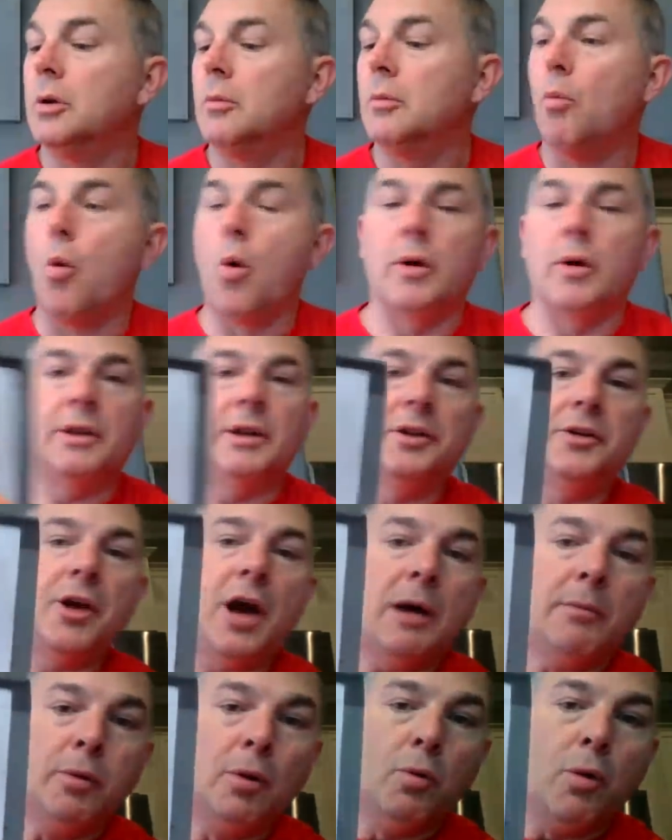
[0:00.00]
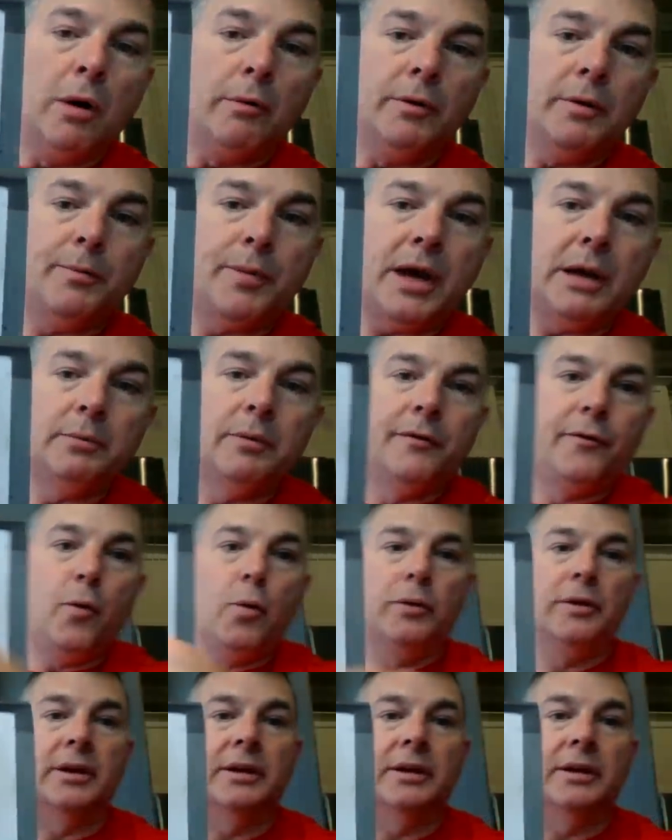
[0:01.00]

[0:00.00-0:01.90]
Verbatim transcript: More than double what we paid before.